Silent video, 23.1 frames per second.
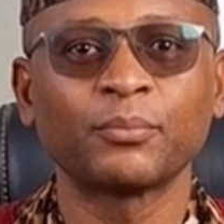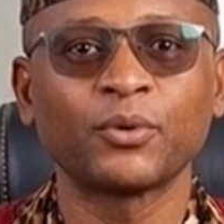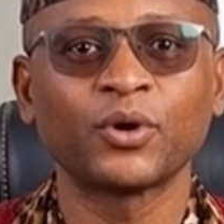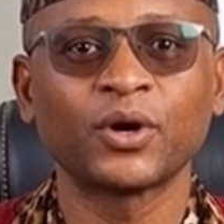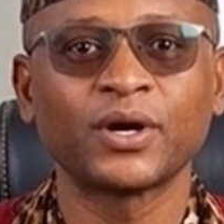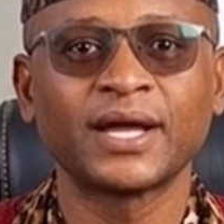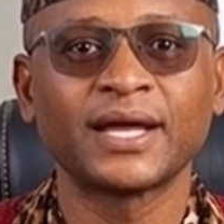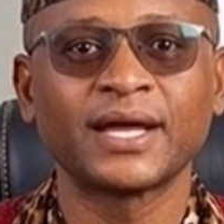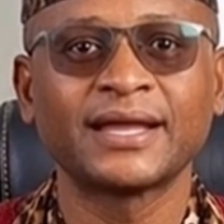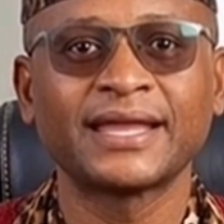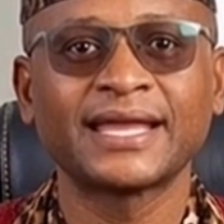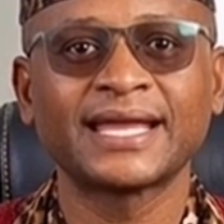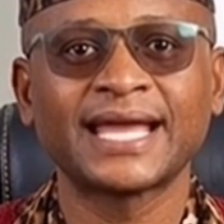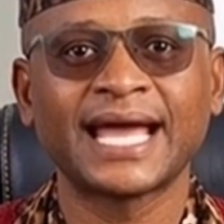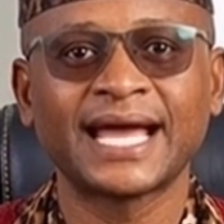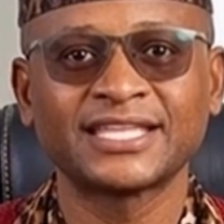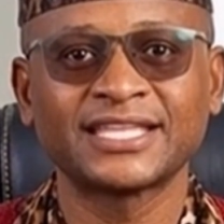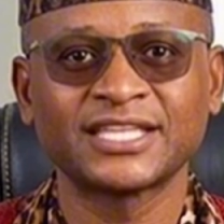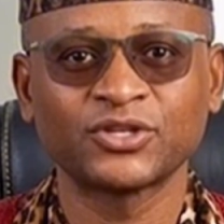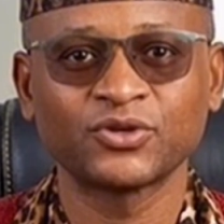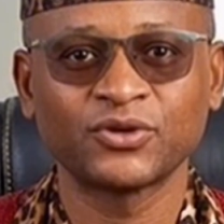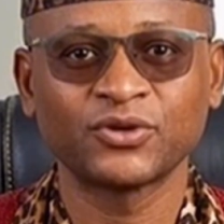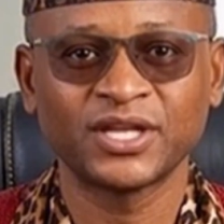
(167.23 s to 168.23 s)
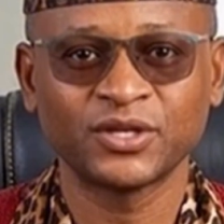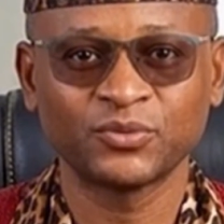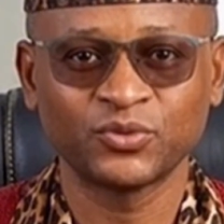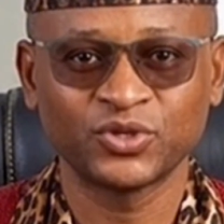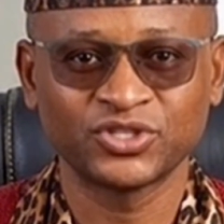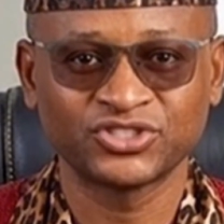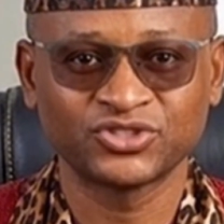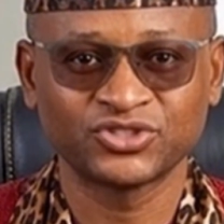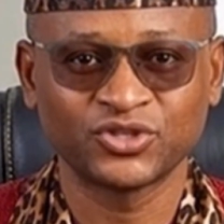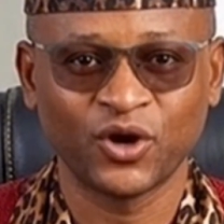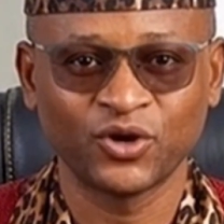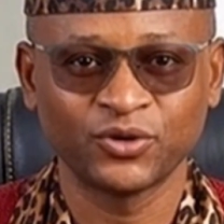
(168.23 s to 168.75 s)
product category
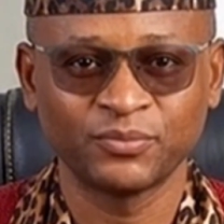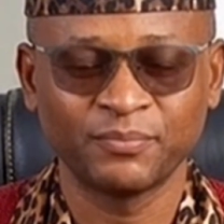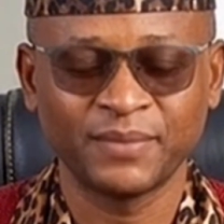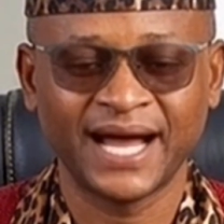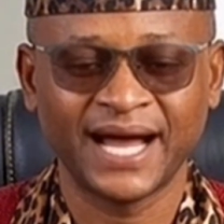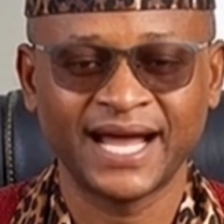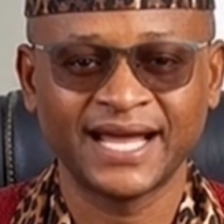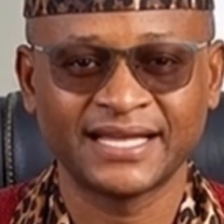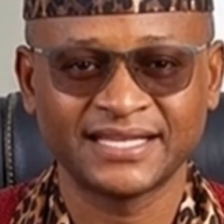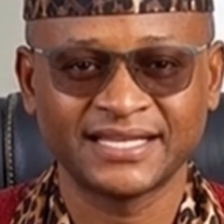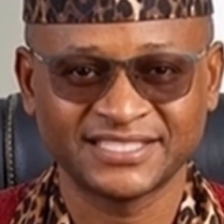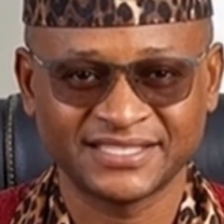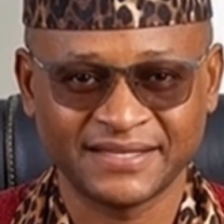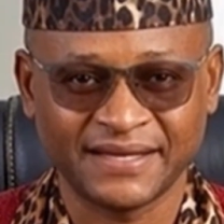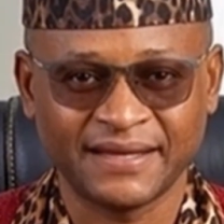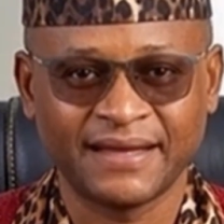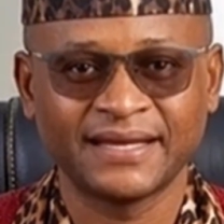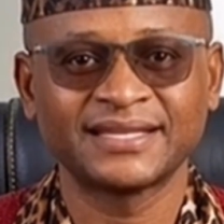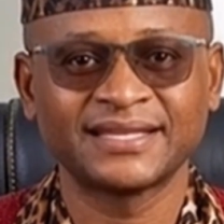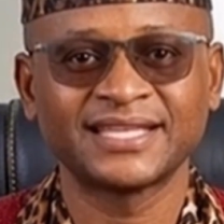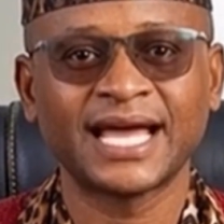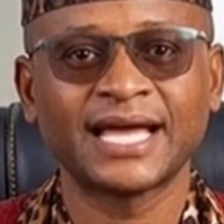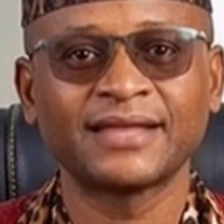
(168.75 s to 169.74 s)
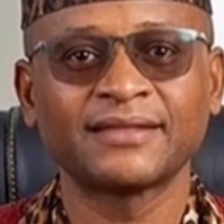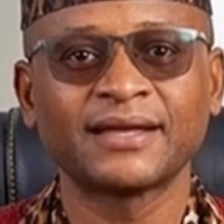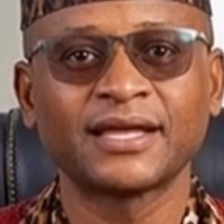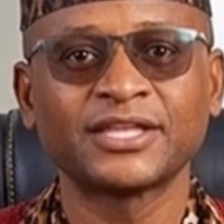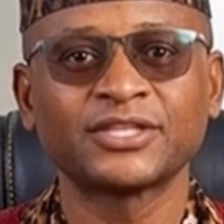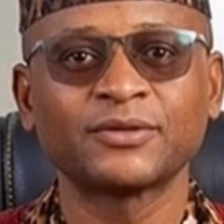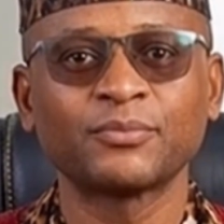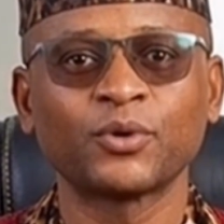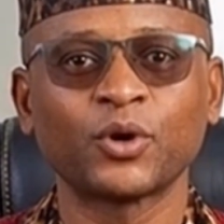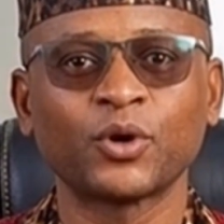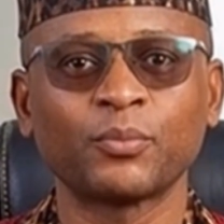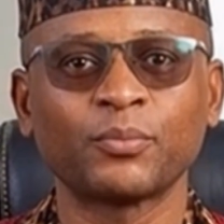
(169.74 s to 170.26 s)
was not banned.
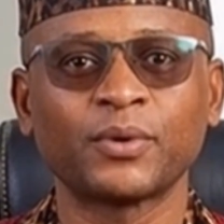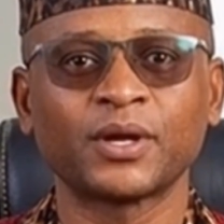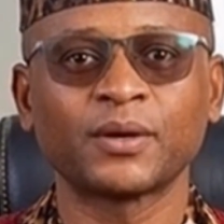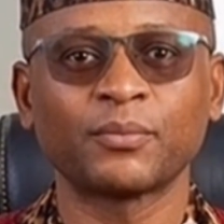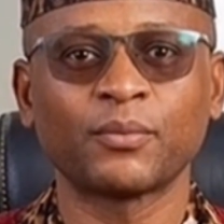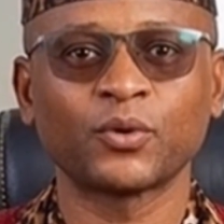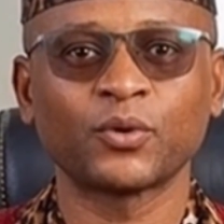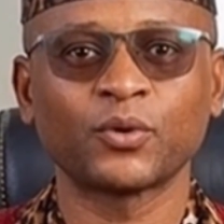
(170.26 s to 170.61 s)
David's problem